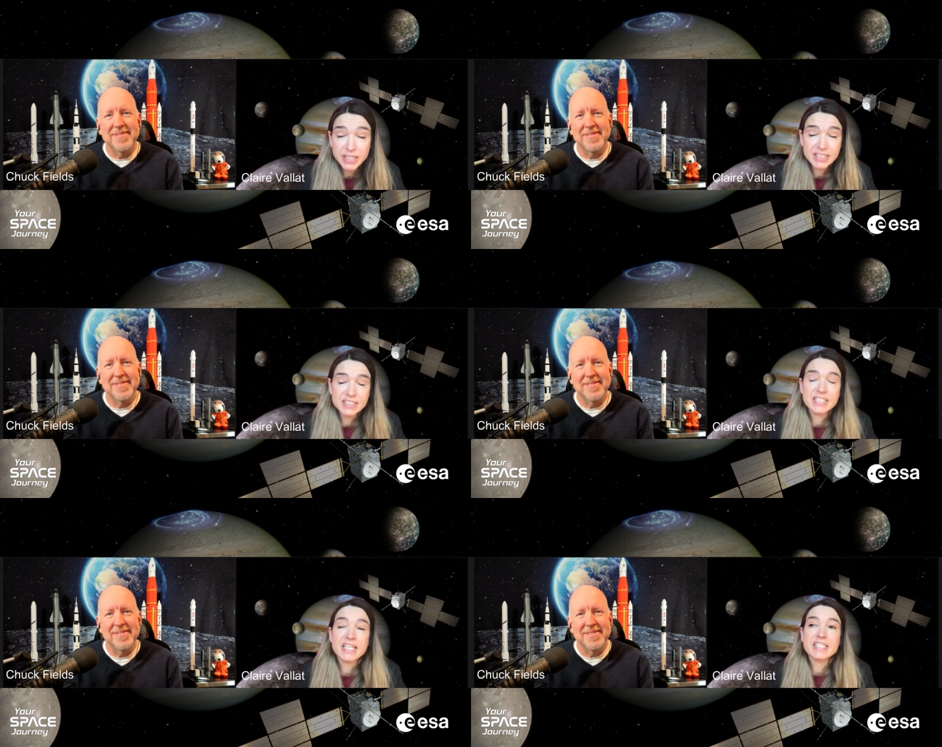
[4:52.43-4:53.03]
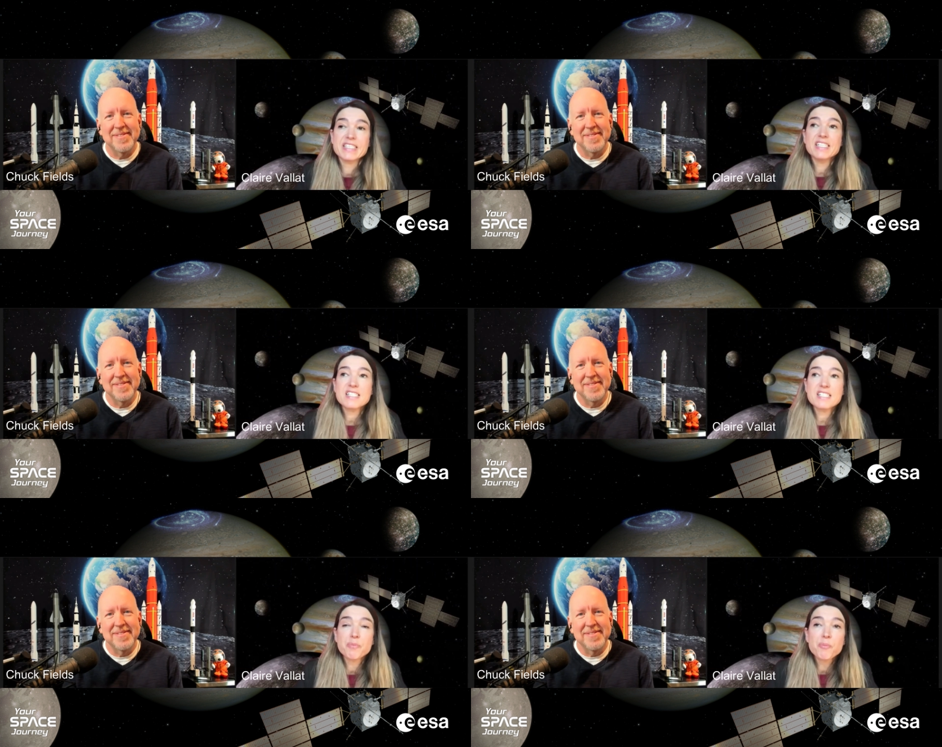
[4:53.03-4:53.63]
Speaker 1: back in the
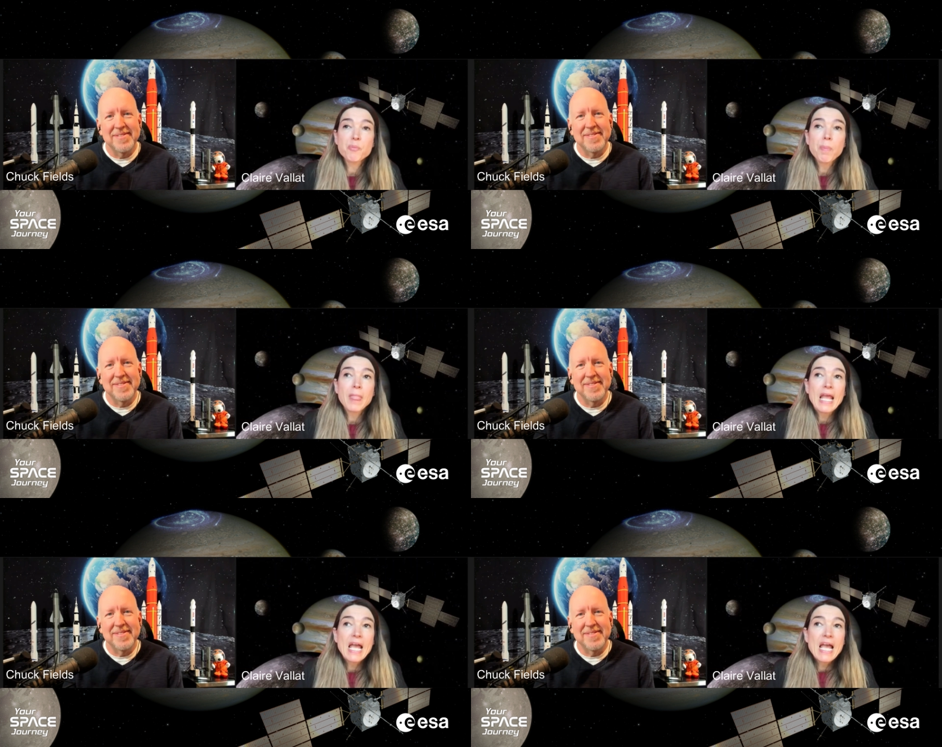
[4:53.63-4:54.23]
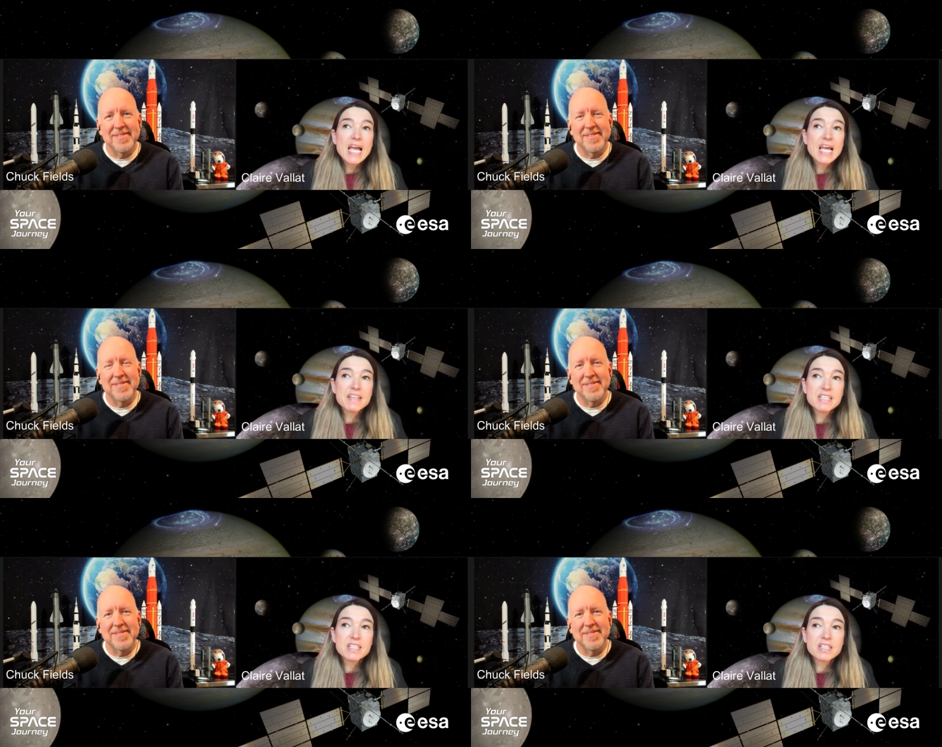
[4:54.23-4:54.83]
90s.
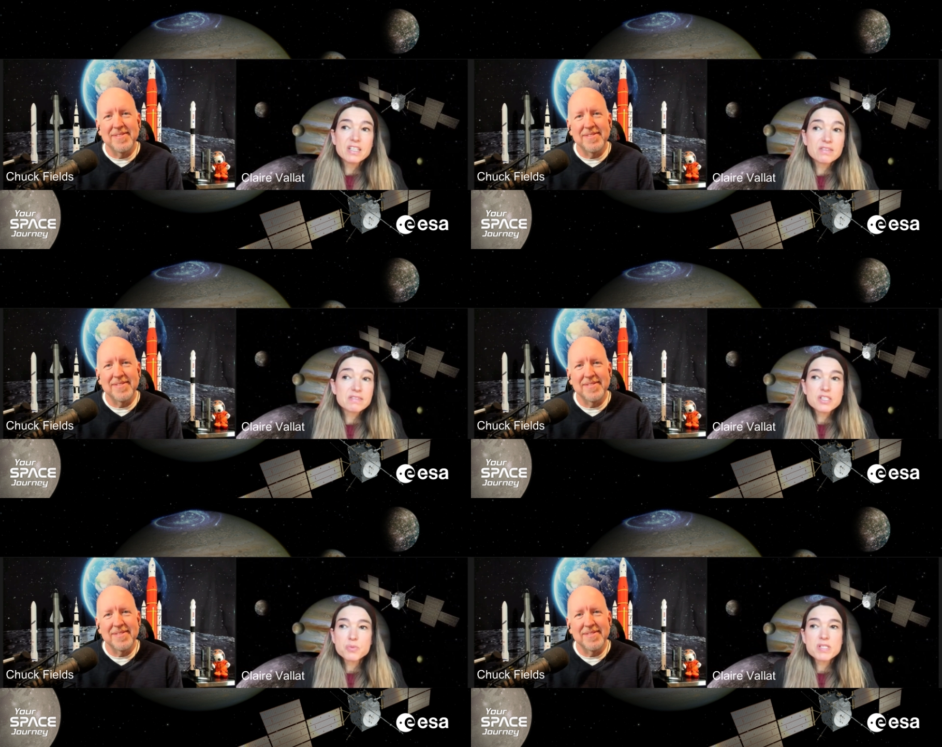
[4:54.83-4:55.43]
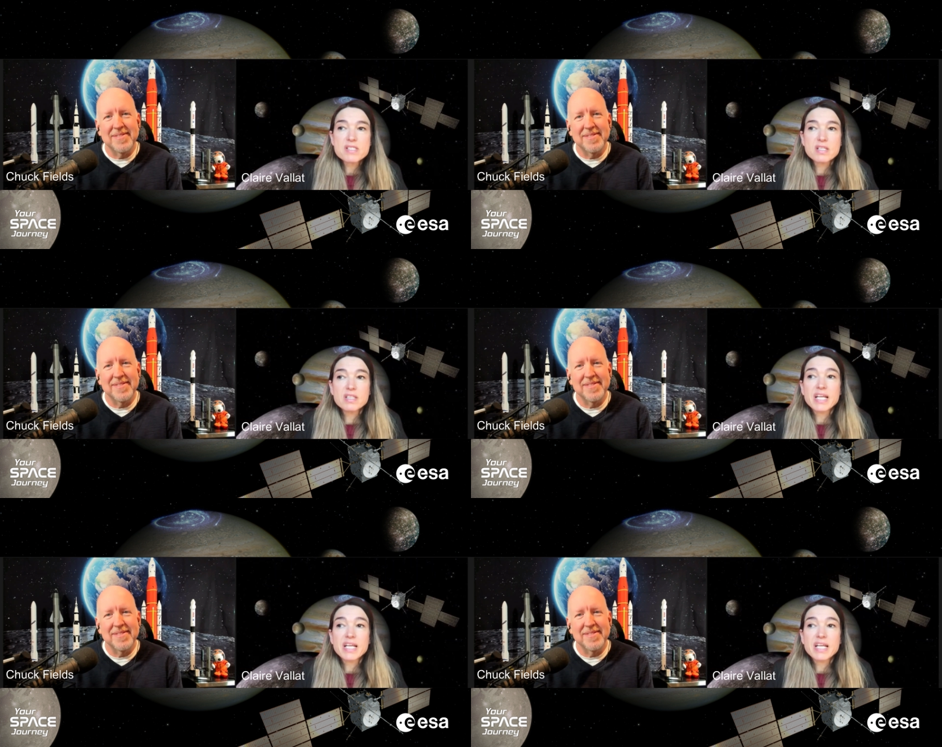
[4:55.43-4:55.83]
And this was